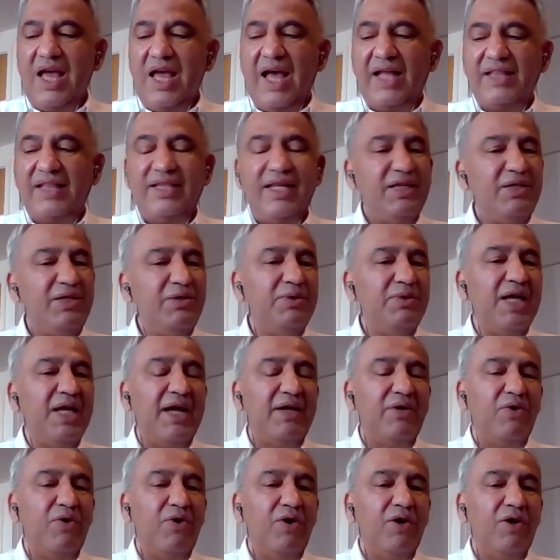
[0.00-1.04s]
and they do
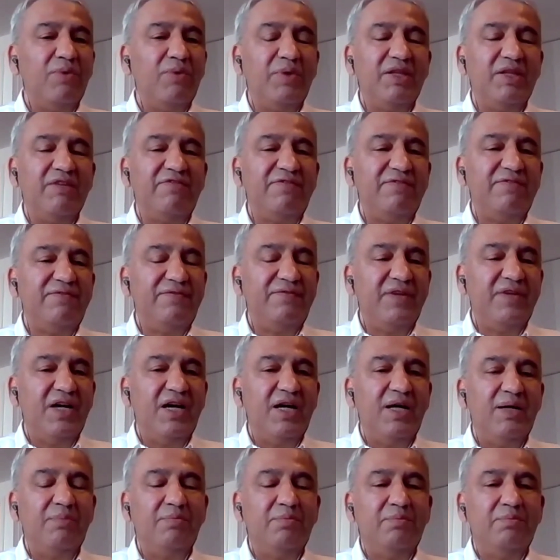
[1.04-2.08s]
that all with a
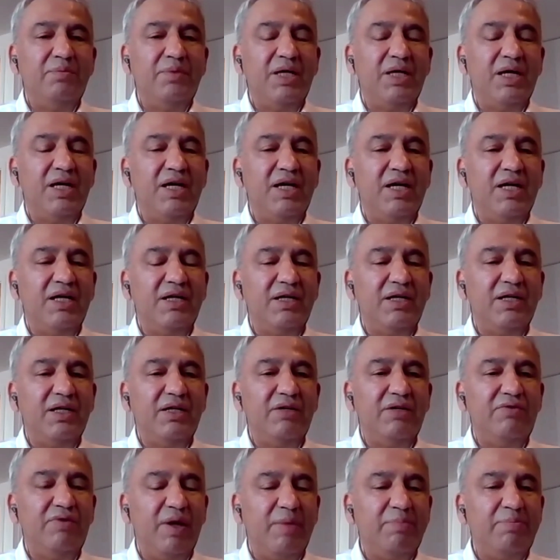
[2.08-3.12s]
firm
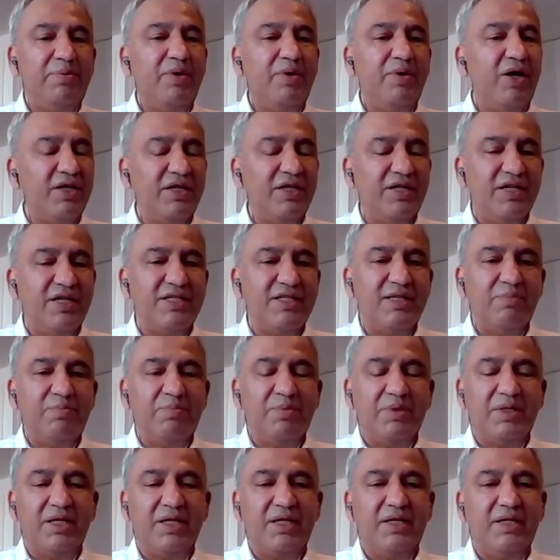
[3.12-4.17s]
grip on
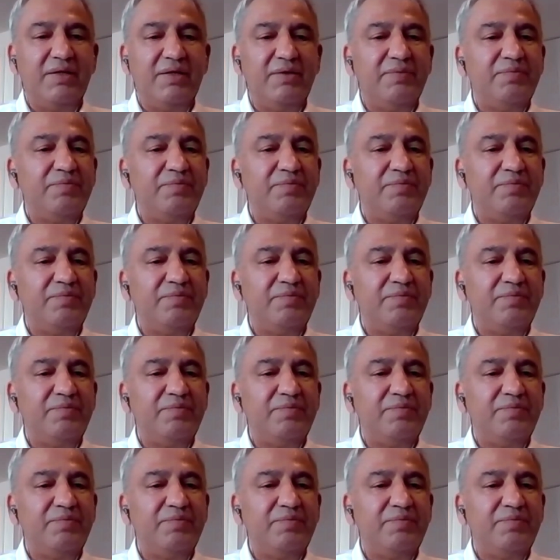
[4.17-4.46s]
discipline